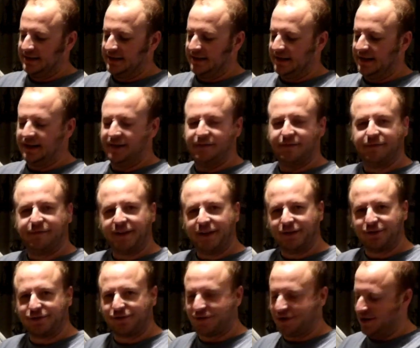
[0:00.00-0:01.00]

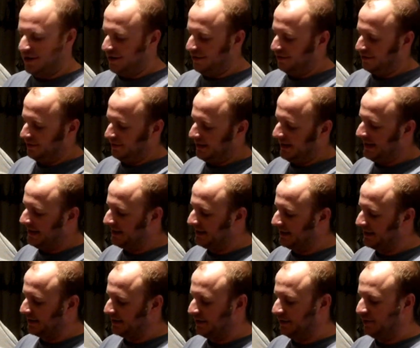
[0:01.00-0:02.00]
Velcro as the
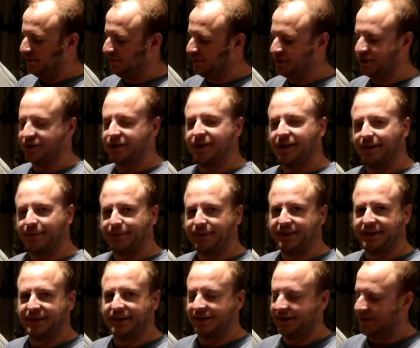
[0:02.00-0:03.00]
closure up
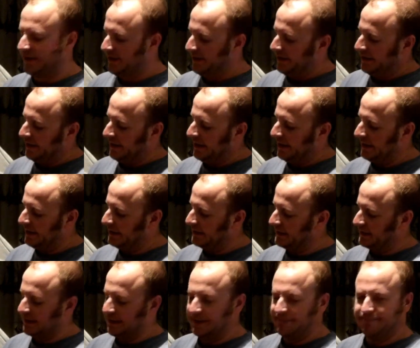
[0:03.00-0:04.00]
here
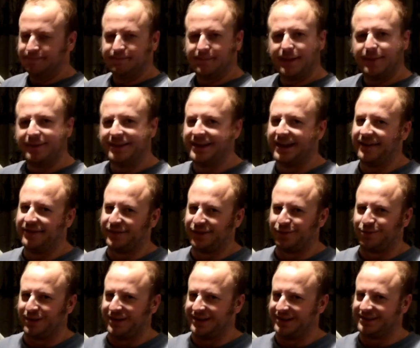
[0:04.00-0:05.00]
is maybe not the
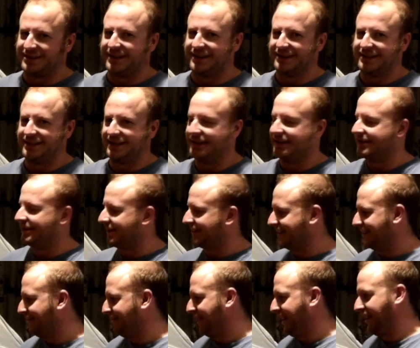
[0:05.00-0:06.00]
greatest idea to
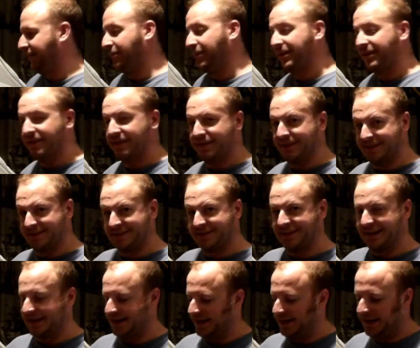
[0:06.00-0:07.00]
combine with this
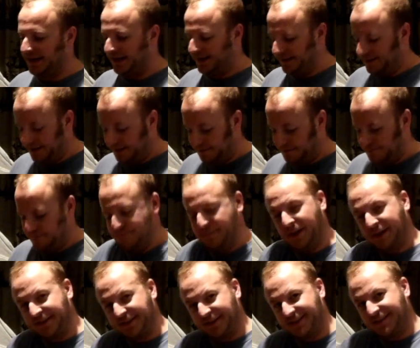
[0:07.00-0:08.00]
kite. I think
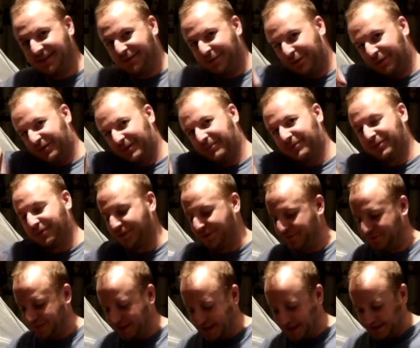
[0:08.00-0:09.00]
buttons or some sort
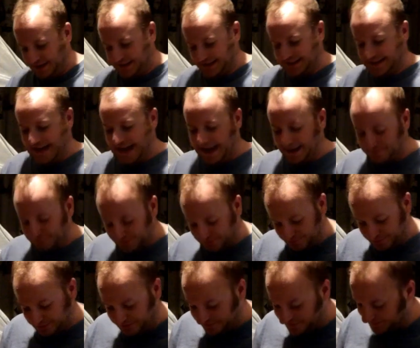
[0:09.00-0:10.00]
of snaps
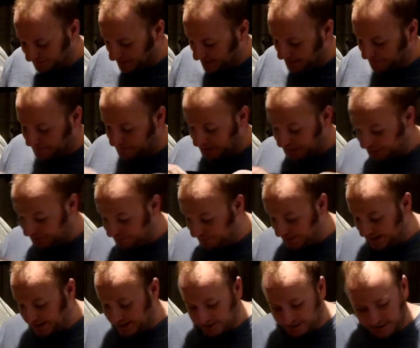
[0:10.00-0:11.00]
would have been much
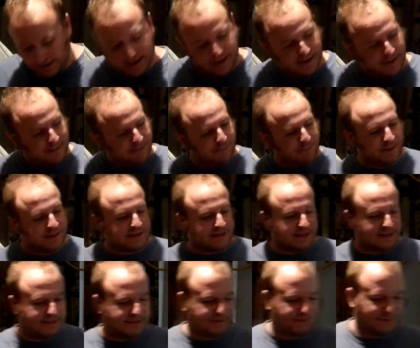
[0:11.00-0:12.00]
better,
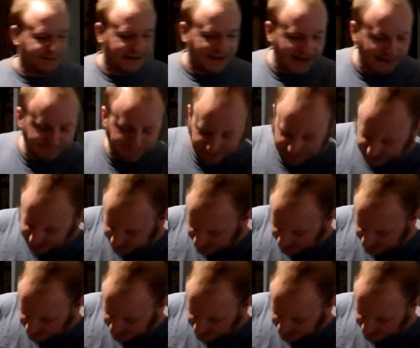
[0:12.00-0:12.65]
because what happens